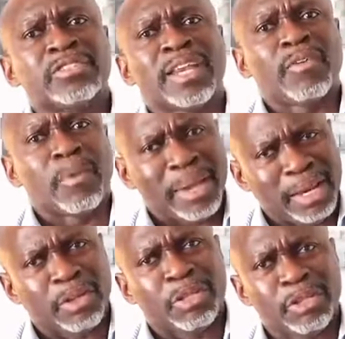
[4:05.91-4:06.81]
So that will
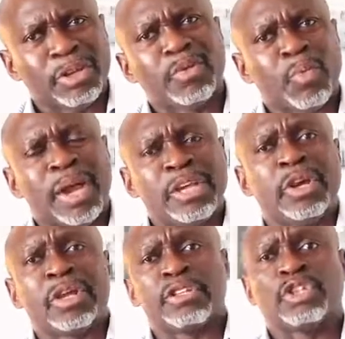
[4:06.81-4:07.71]
be the third
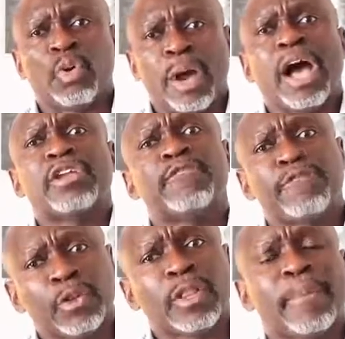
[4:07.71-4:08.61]
way you can show how you
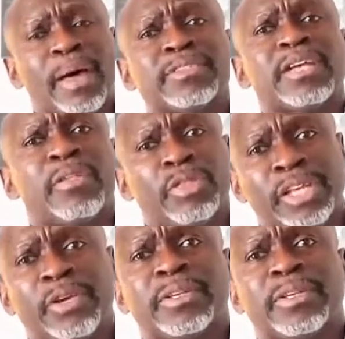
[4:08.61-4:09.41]
feel about a certain thing.